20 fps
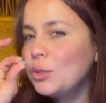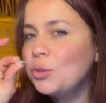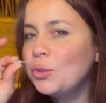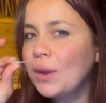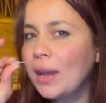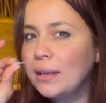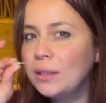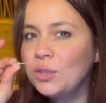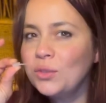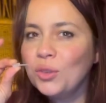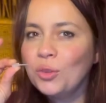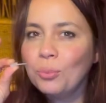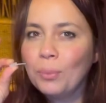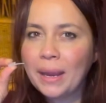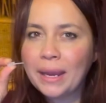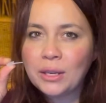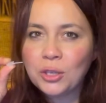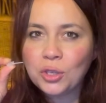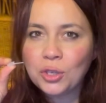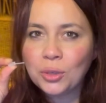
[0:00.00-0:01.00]

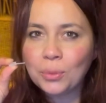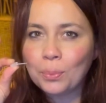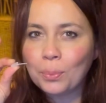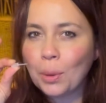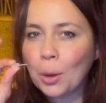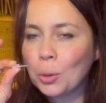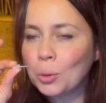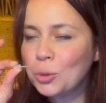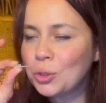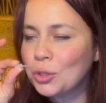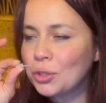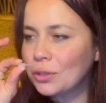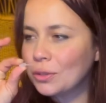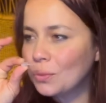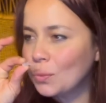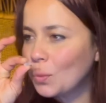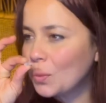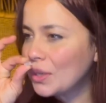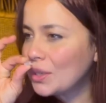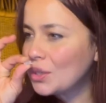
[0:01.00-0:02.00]
transformation
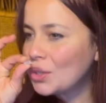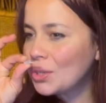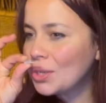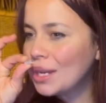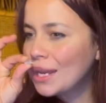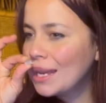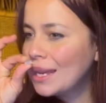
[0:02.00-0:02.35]
potion which